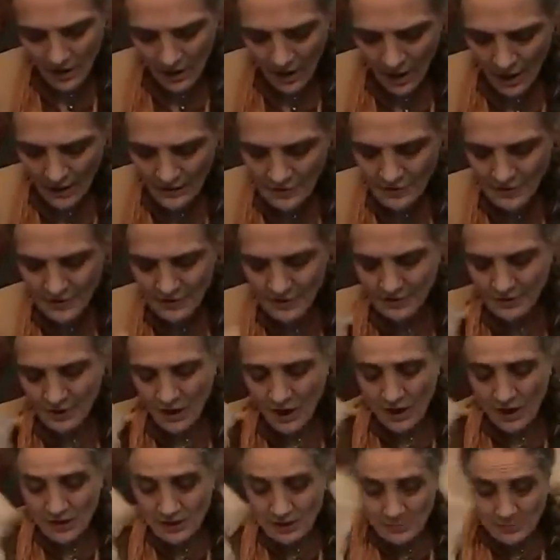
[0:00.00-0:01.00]
under a
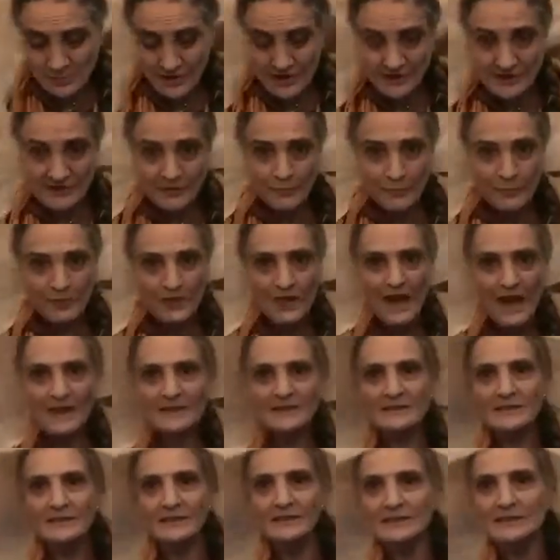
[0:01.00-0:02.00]
large piece of
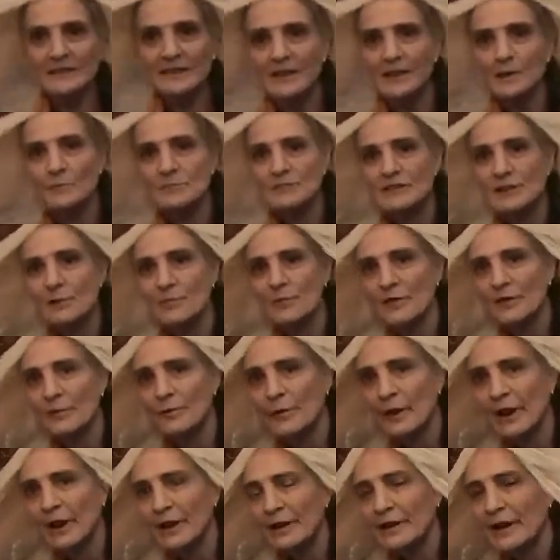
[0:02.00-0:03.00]
plastic to keep some of the
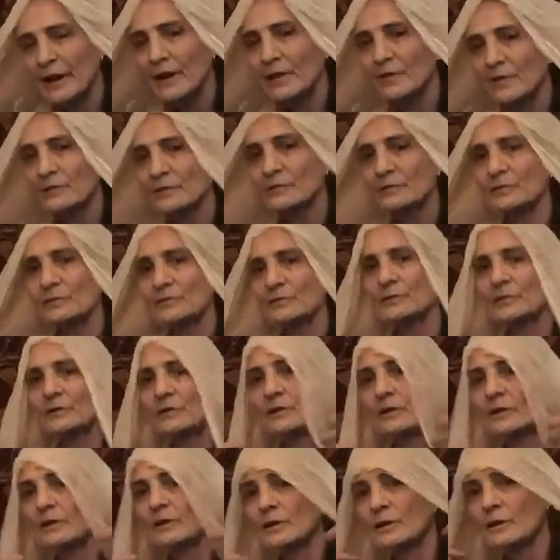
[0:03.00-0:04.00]
rain out.
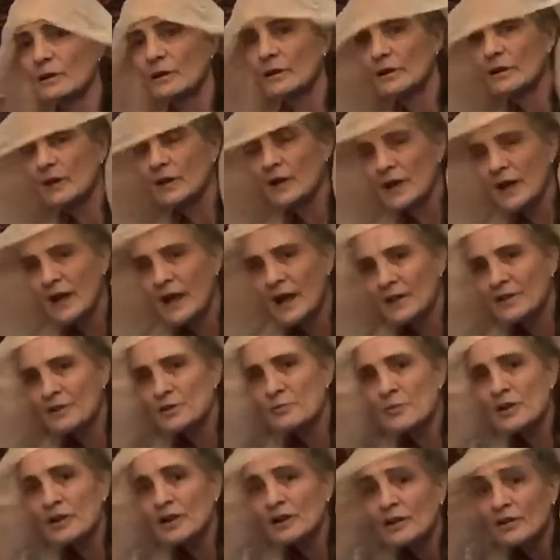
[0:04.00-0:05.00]
In the
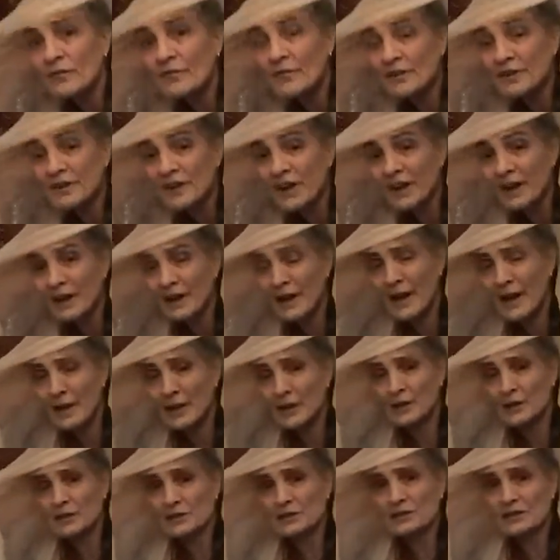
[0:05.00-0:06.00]
middle of the night, I
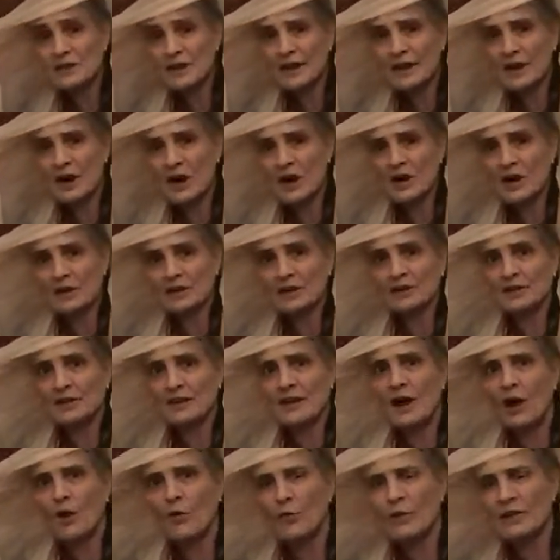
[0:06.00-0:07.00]
heard JR
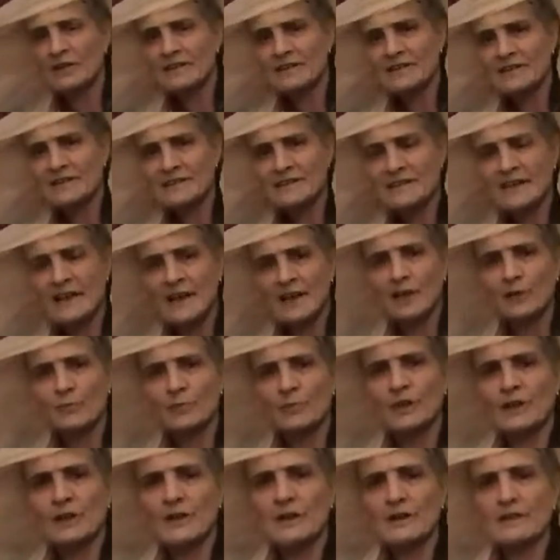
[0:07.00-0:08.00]
yell with disdain
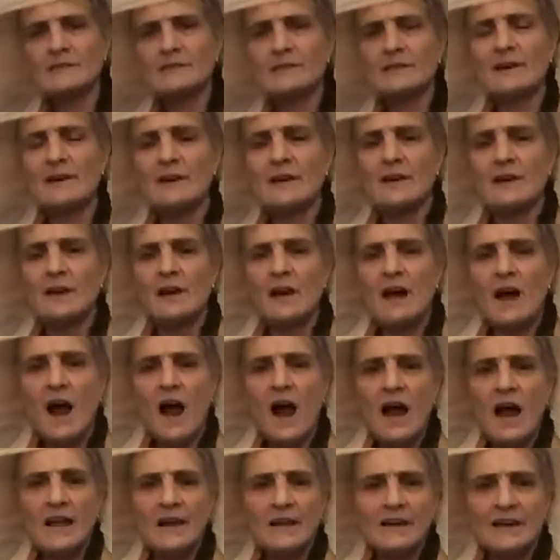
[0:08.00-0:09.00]
because
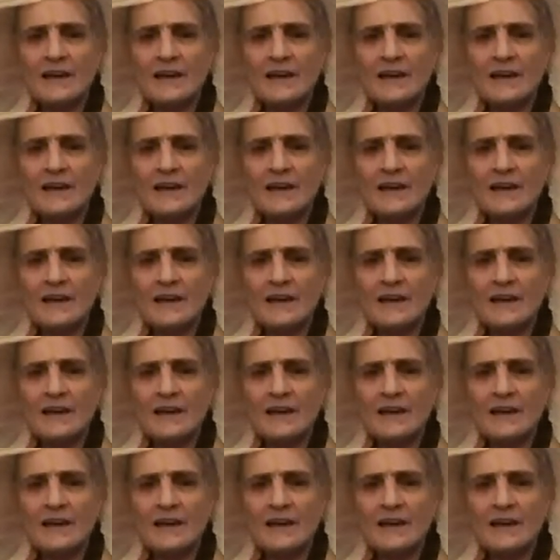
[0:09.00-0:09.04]
I had